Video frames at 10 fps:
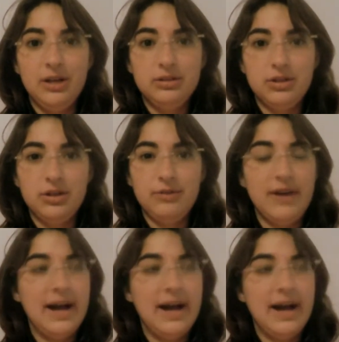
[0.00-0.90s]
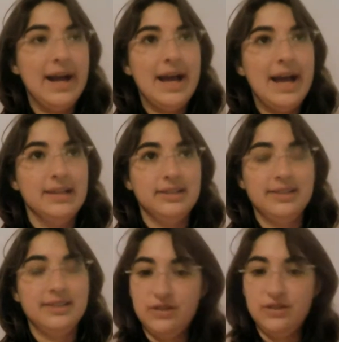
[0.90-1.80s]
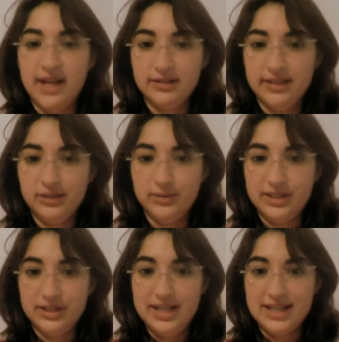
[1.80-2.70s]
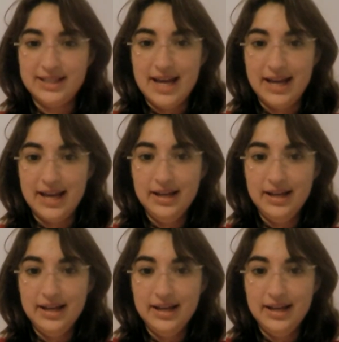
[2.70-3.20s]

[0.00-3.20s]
certified as a center of excellence with the TSA.